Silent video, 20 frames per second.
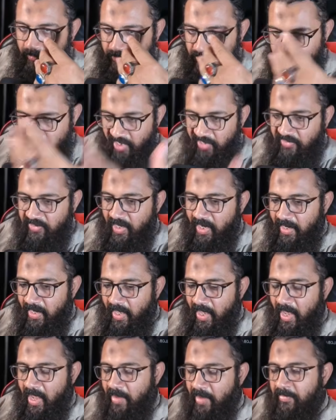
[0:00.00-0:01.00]
check that
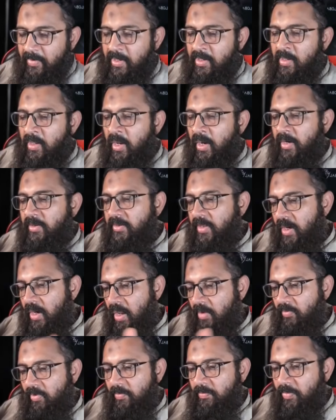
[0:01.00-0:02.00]
app, and then
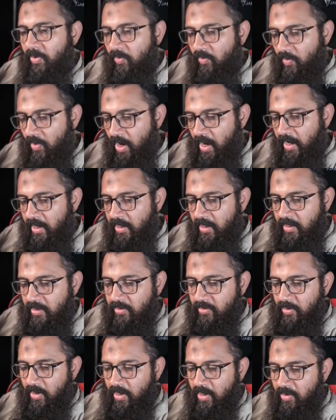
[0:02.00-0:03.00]
I will provide it
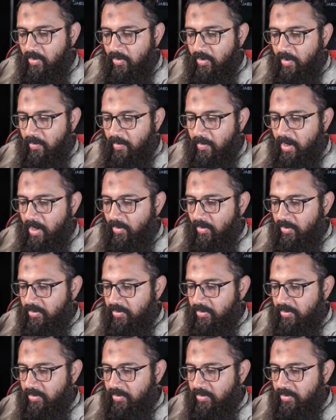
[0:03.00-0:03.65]
to a new command.